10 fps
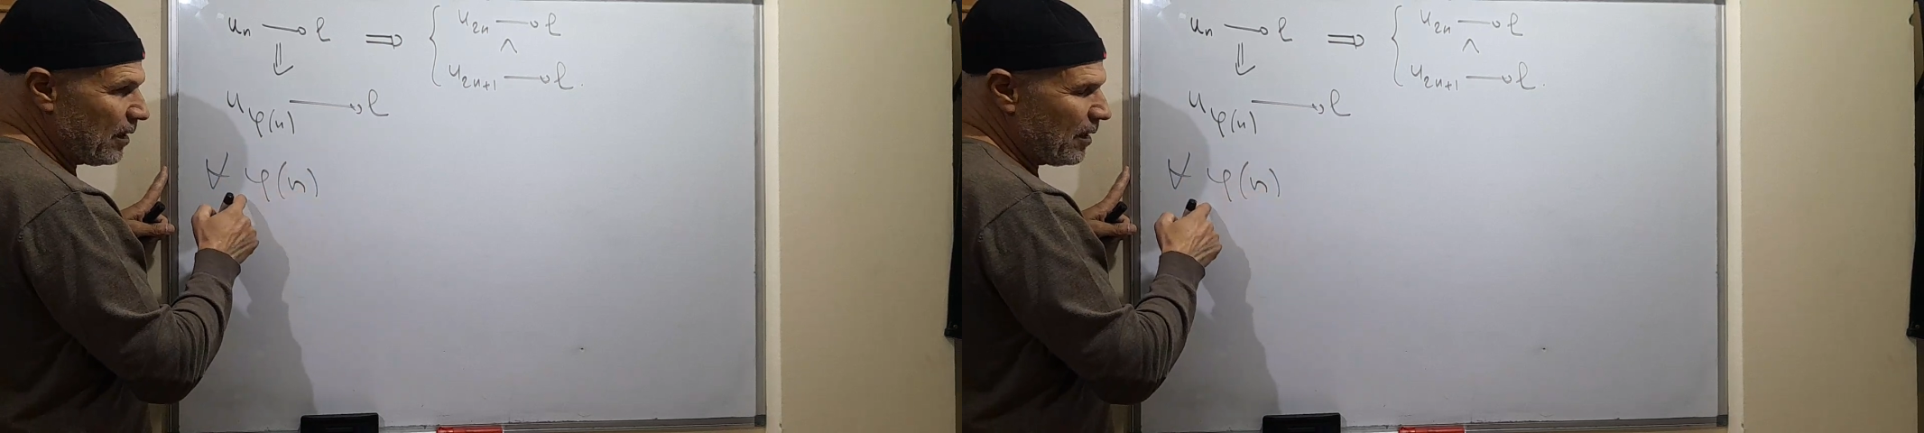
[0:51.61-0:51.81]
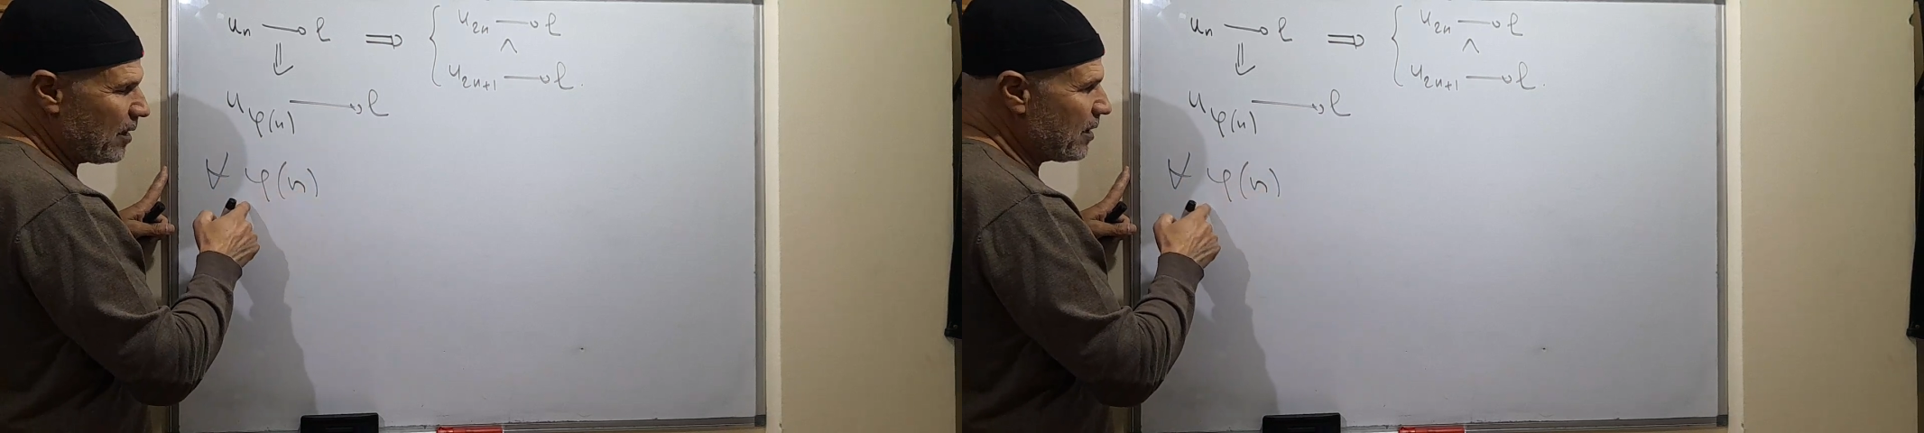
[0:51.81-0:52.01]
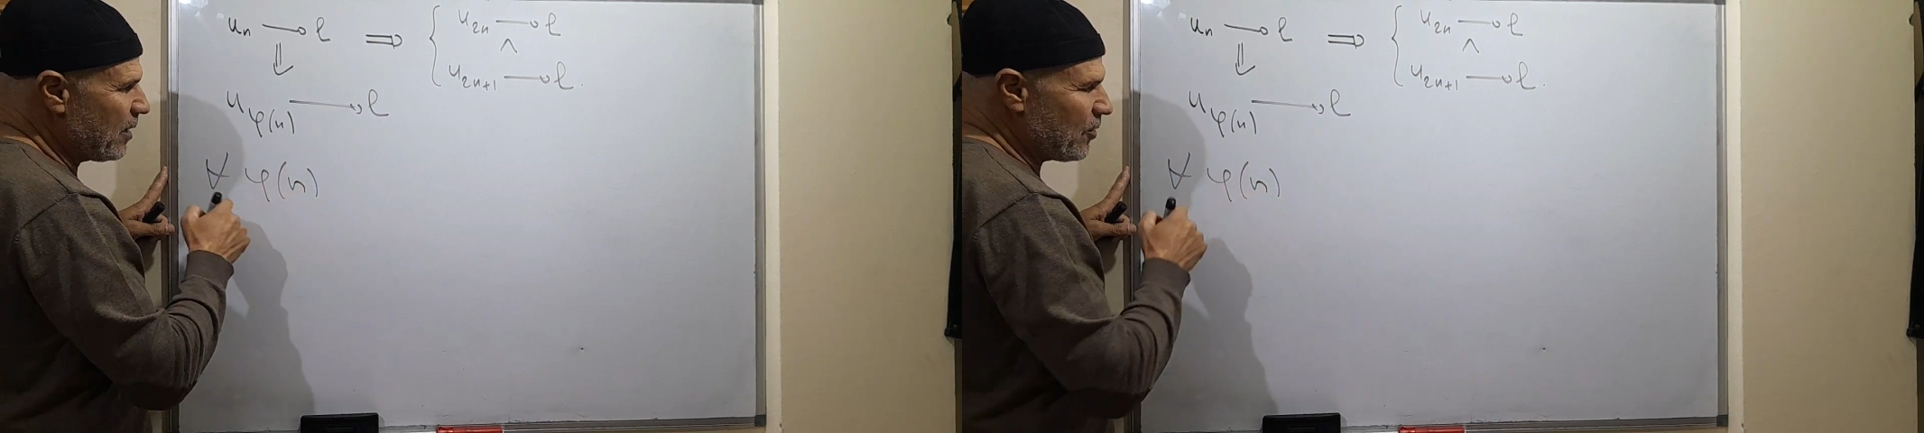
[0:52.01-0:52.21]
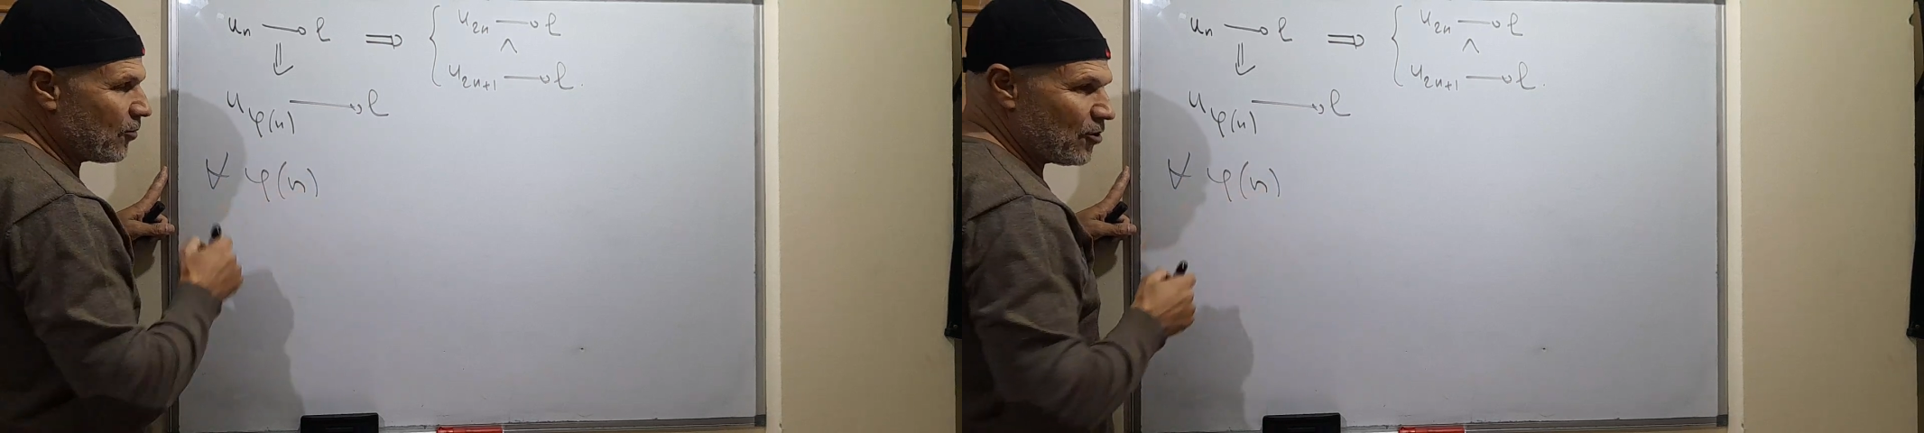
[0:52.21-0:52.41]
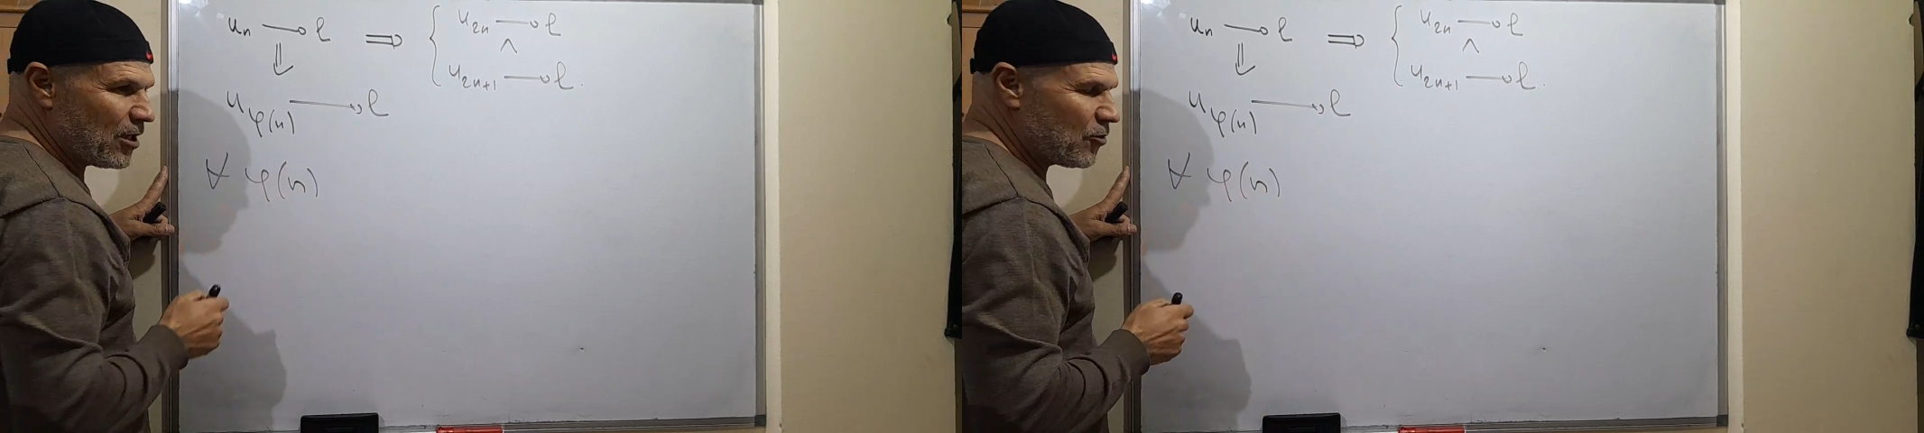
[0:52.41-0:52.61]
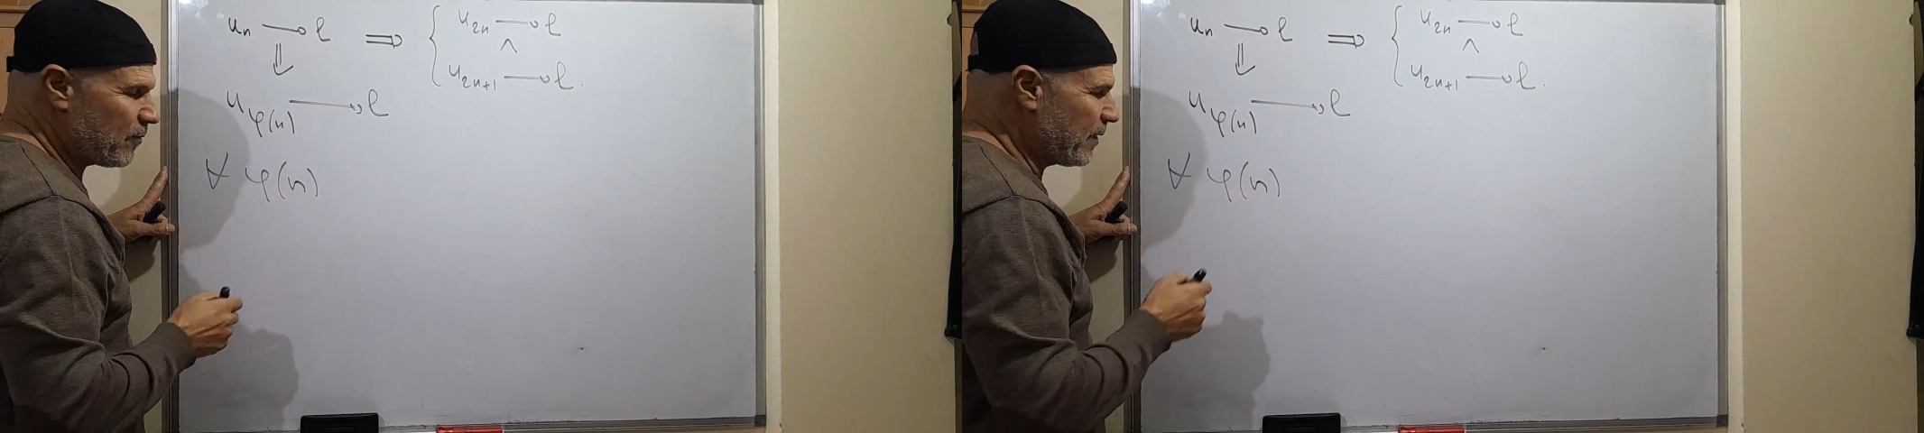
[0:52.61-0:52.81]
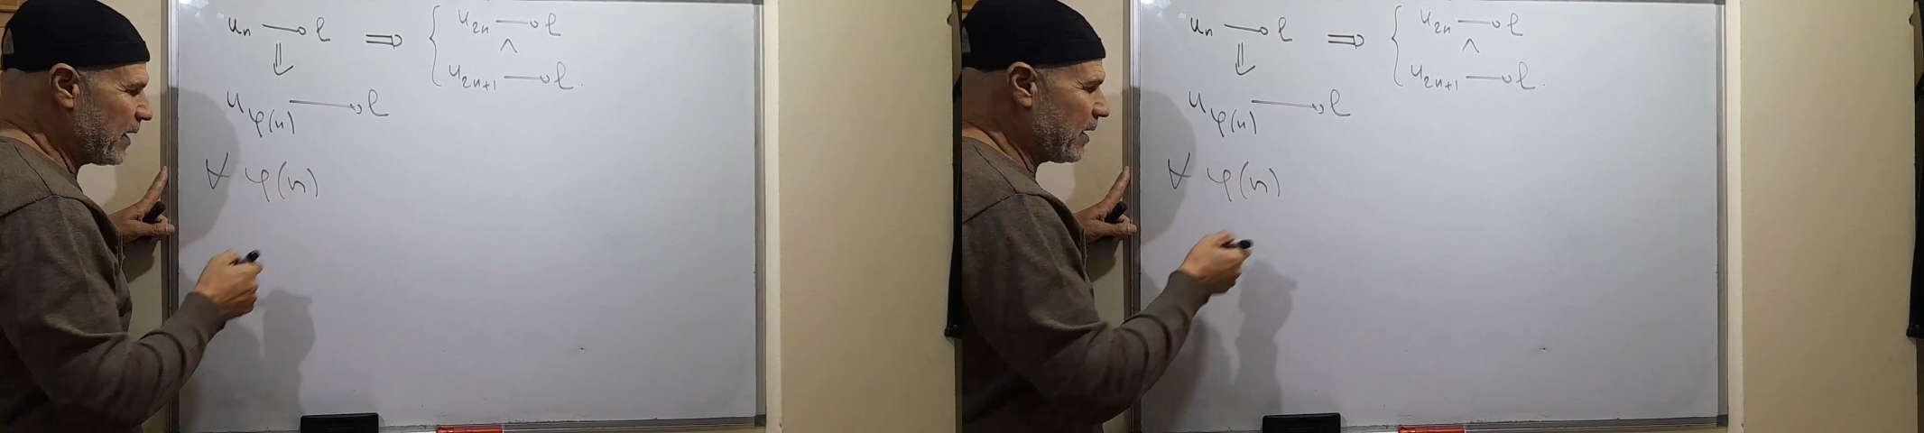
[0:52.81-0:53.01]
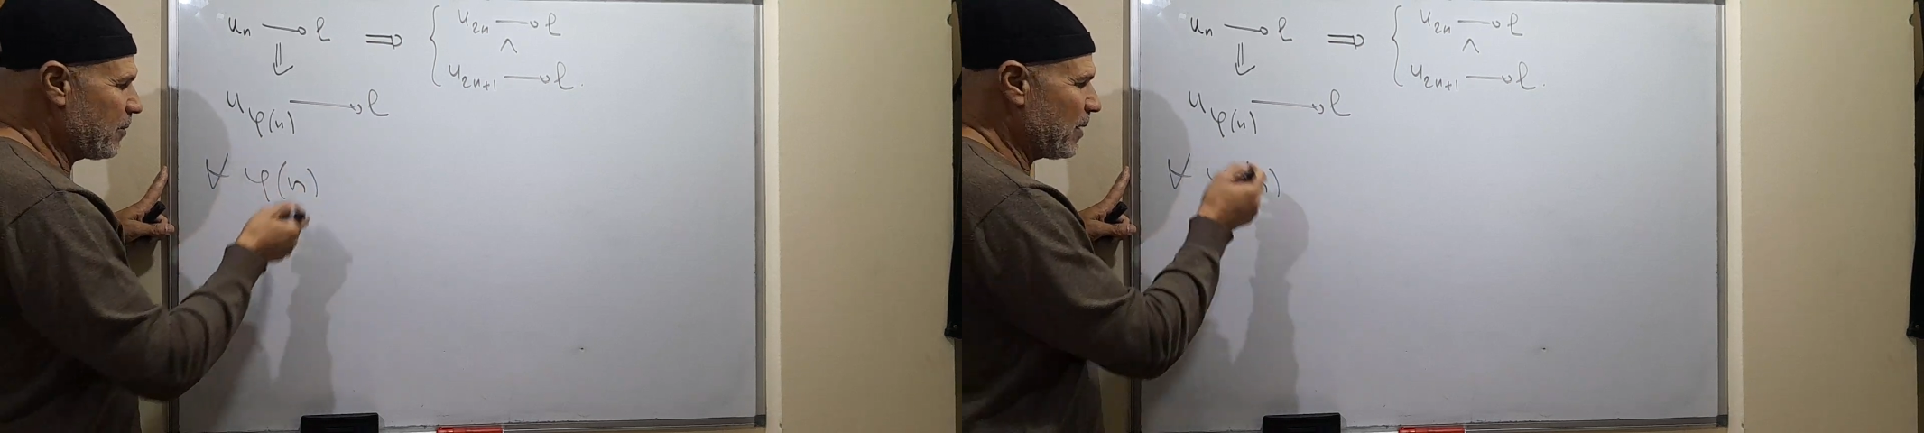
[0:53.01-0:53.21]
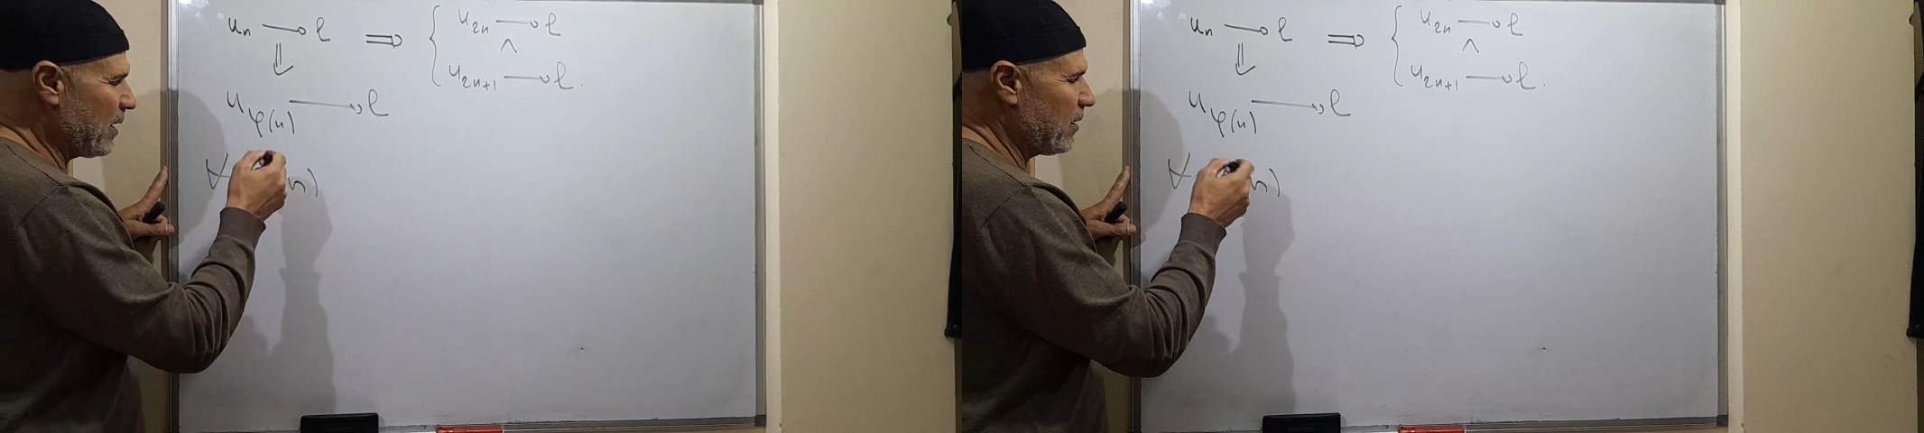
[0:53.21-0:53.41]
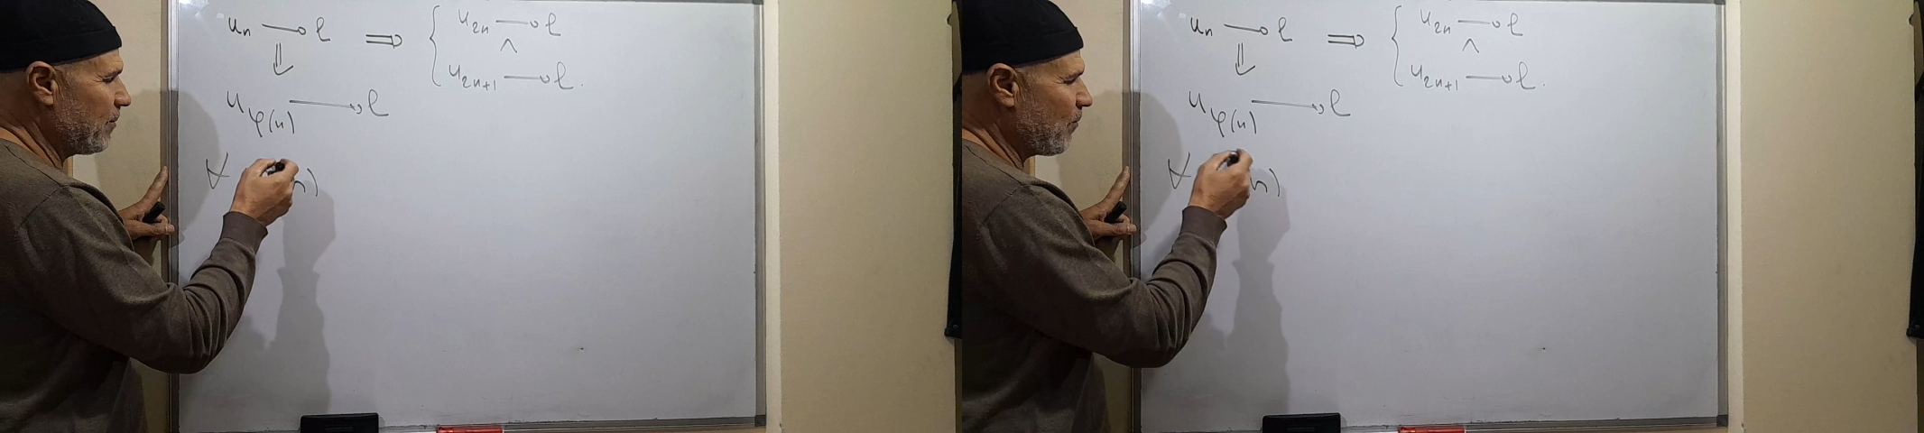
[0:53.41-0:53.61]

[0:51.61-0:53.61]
This is a change of variable,